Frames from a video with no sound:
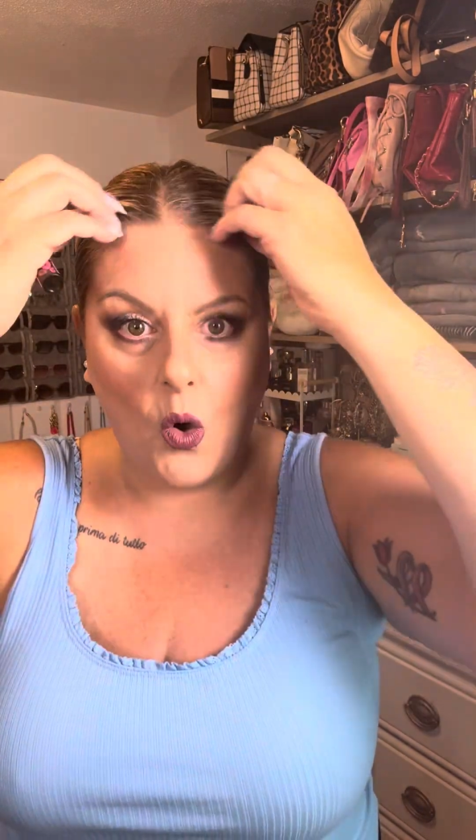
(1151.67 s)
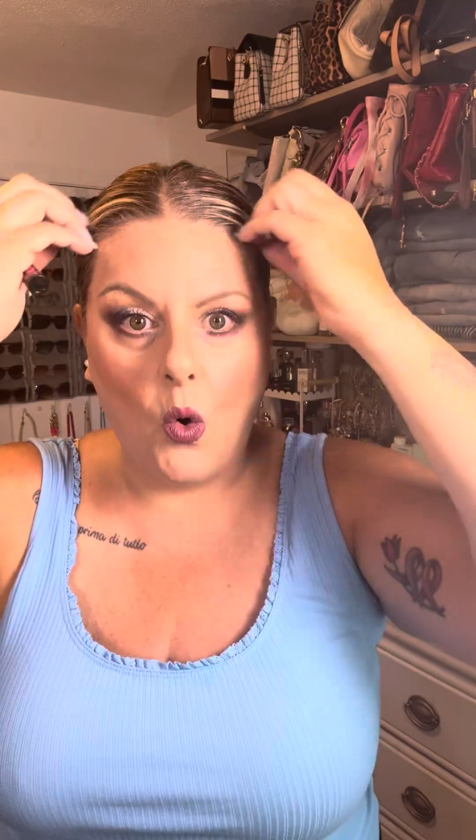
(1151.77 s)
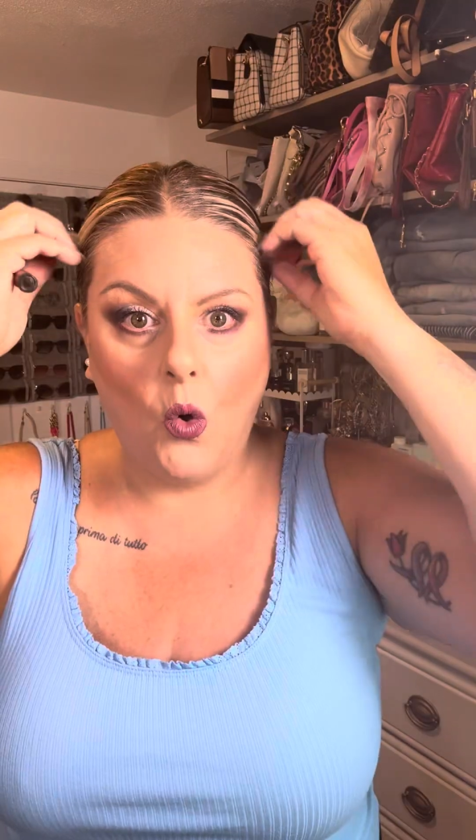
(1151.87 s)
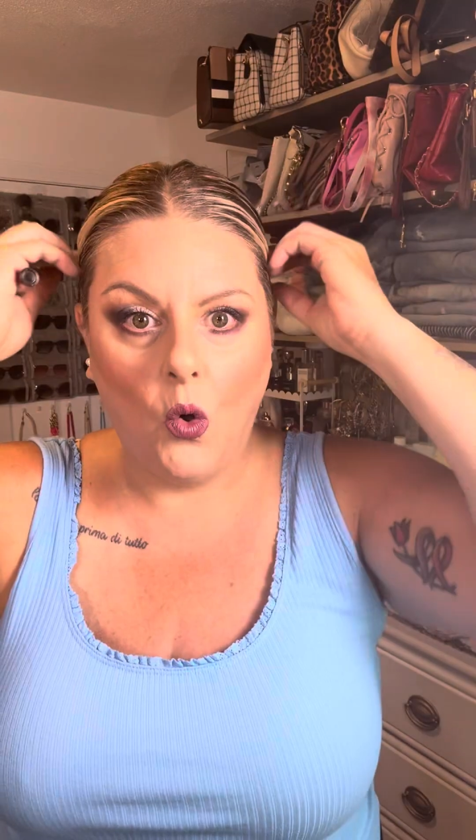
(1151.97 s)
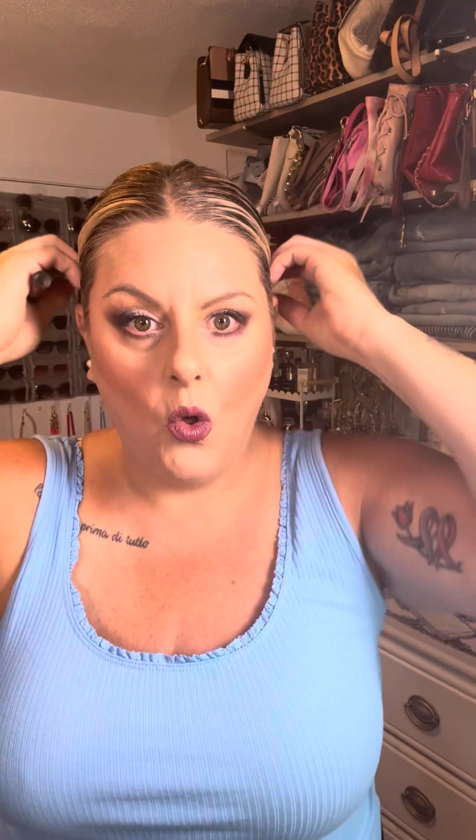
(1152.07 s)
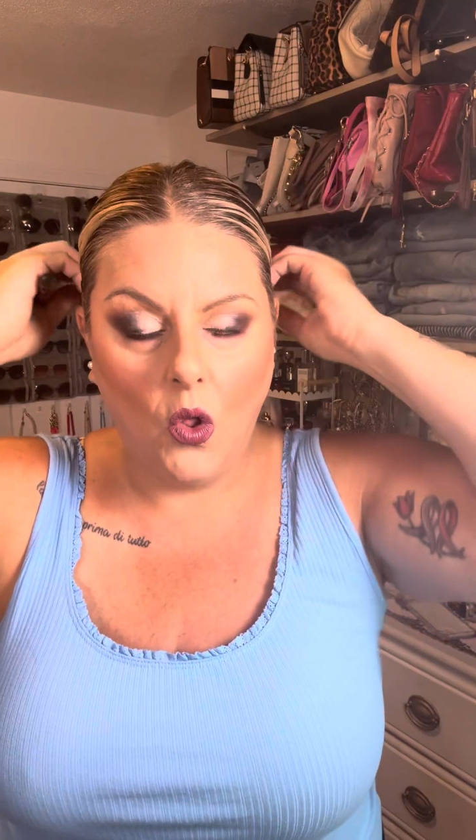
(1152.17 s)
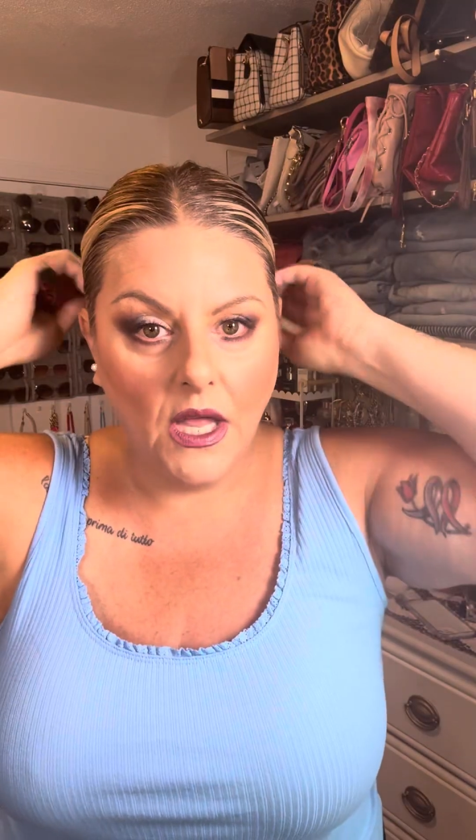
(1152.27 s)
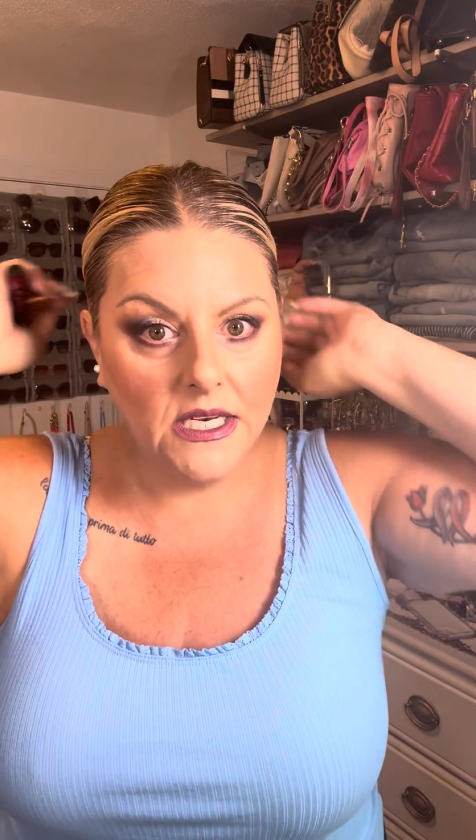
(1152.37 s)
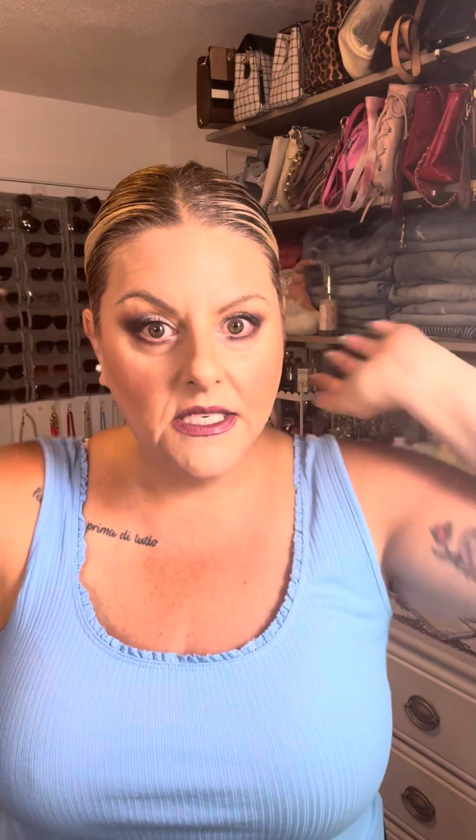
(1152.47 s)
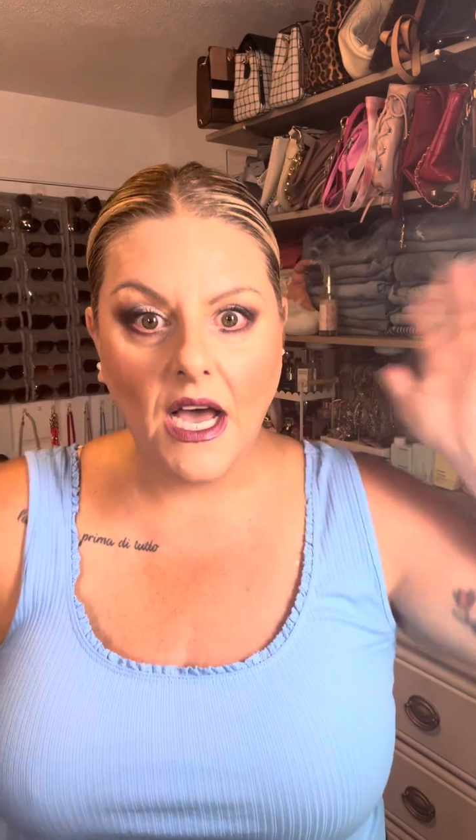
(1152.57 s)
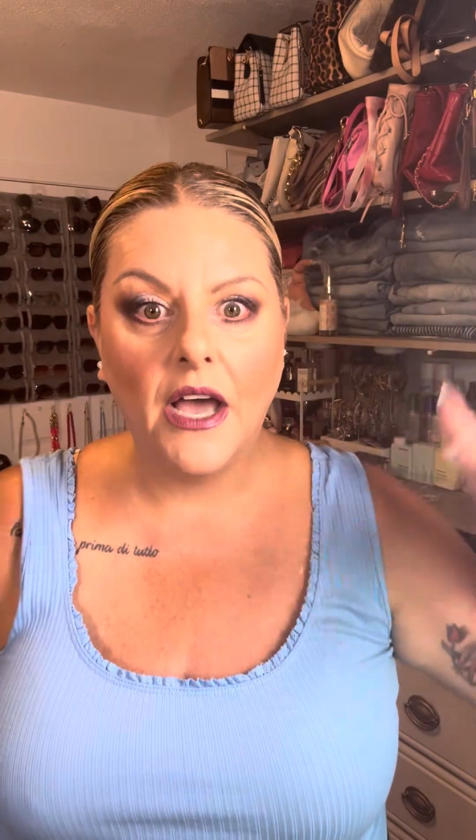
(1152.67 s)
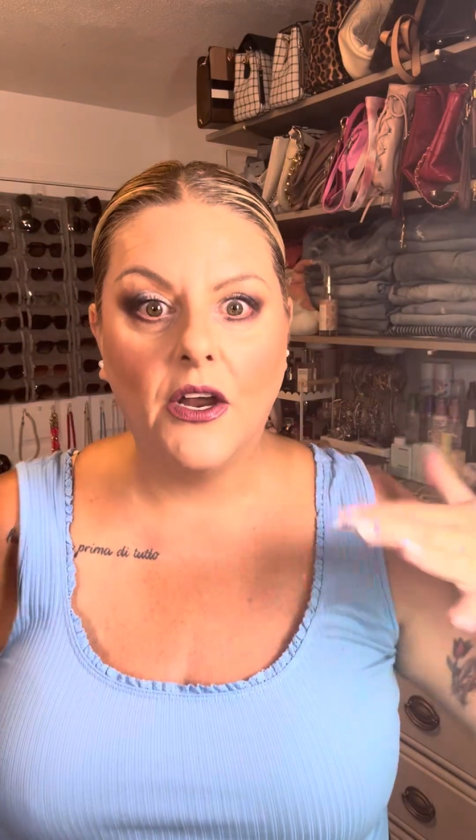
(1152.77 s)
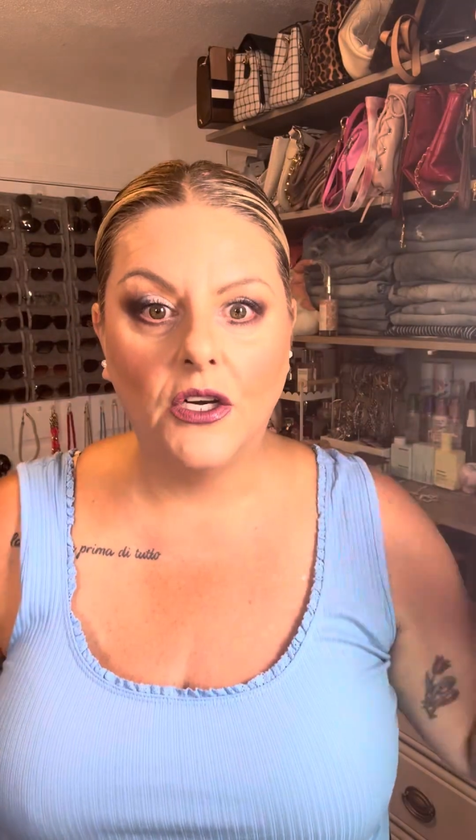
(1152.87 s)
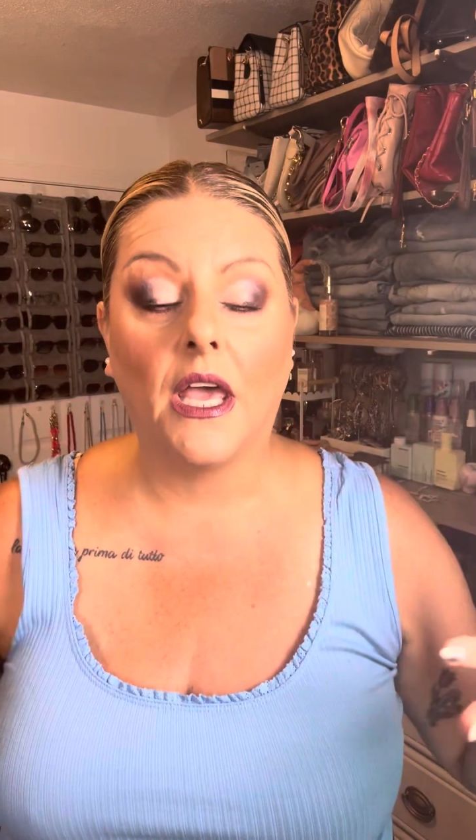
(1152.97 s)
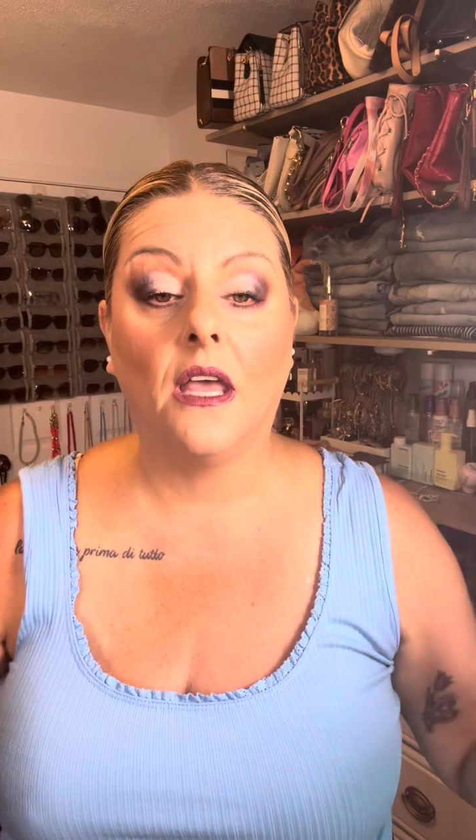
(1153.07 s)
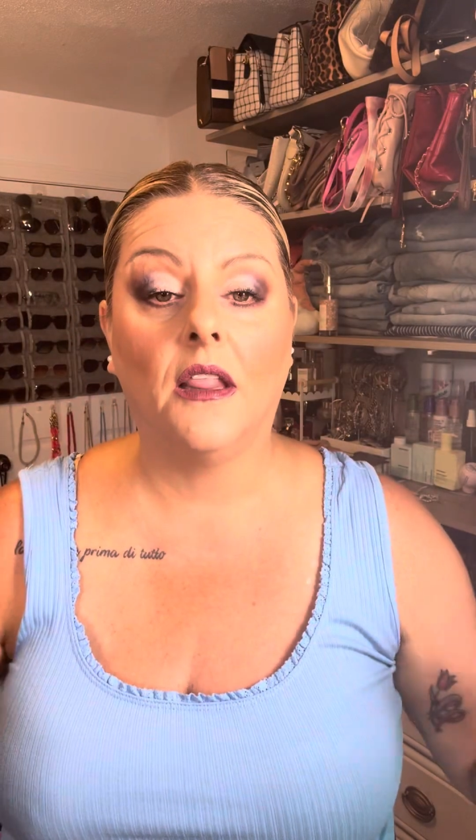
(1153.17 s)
whole entire day.